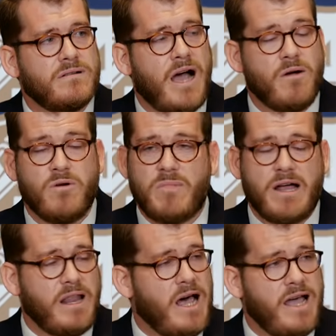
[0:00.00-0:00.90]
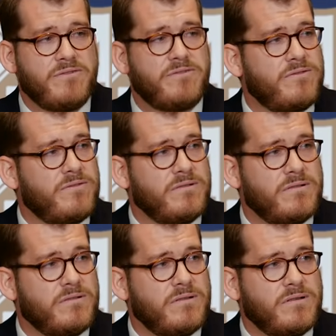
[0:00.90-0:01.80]
I want my life.
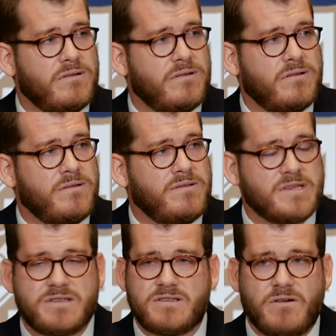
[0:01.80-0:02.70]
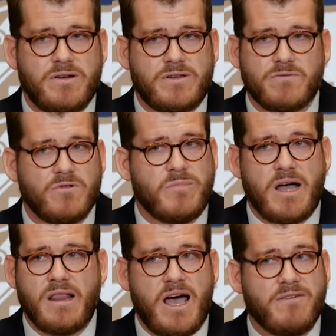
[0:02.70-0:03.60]
This is going to ruin
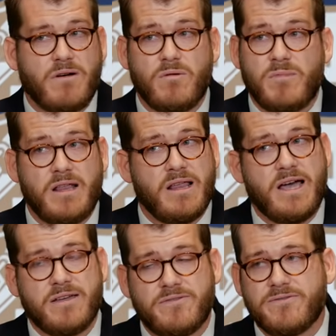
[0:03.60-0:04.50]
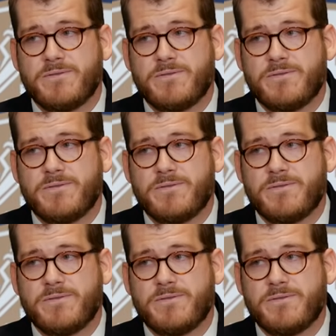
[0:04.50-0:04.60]
my life. I want my life.